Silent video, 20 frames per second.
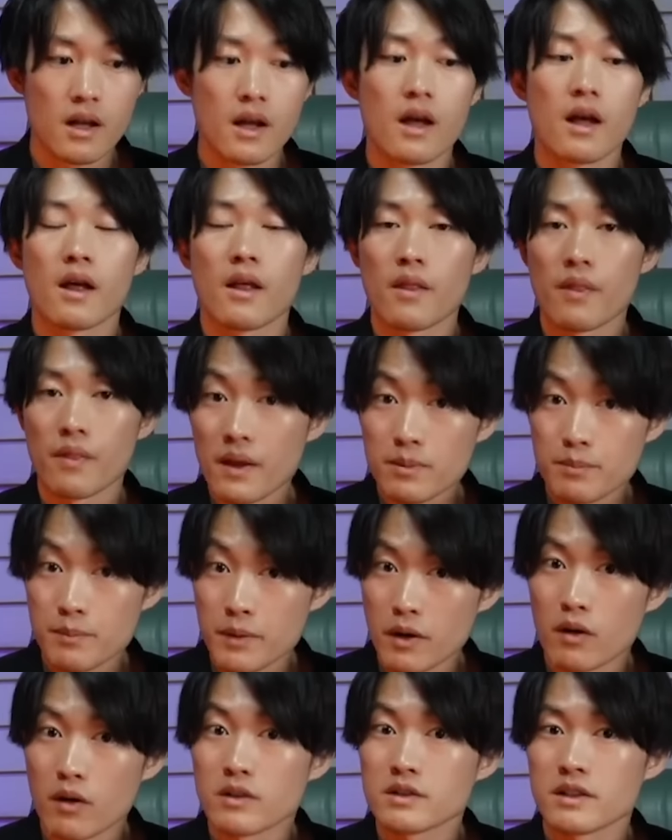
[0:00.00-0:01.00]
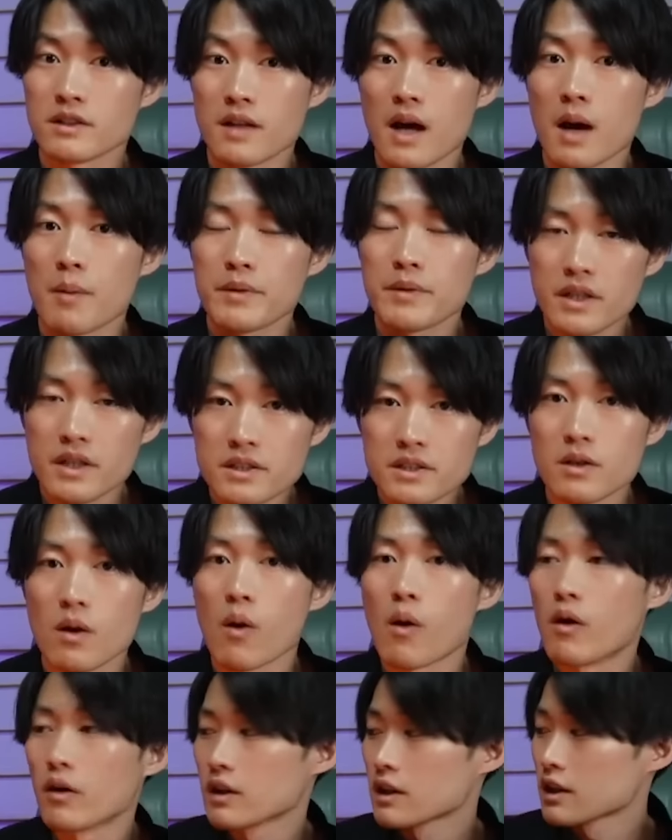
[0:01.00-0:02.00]
That's because it appears
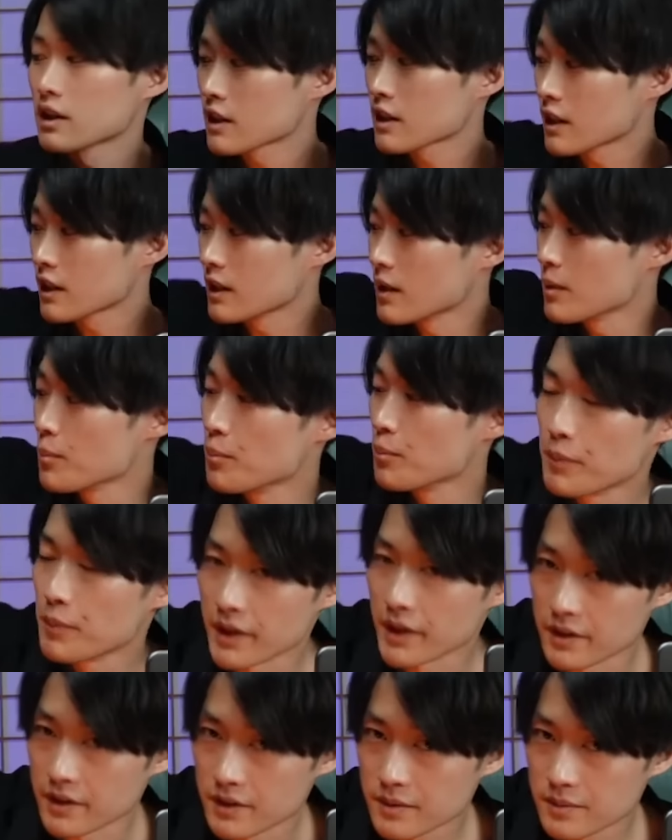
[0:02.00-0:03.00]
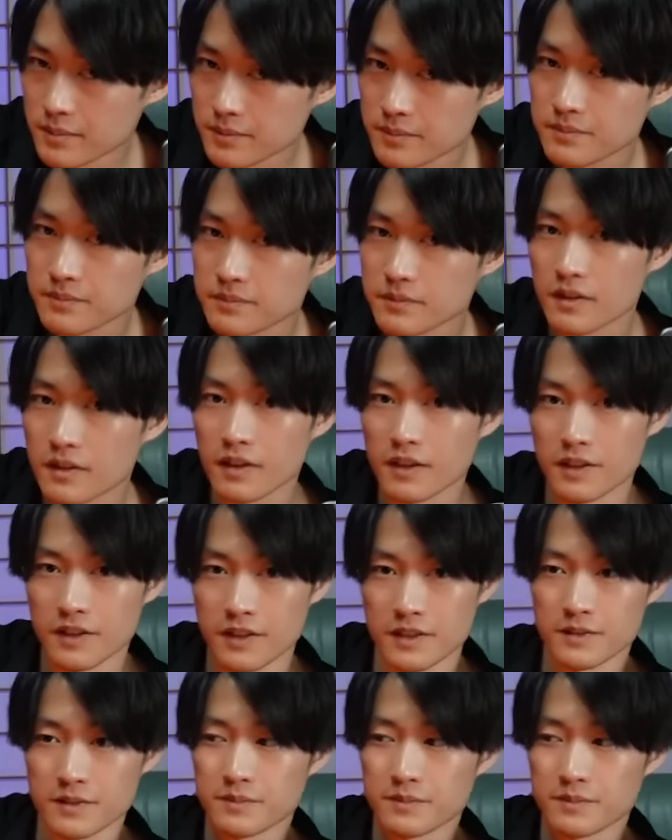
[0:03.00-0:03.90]
on Kirin beer. Here.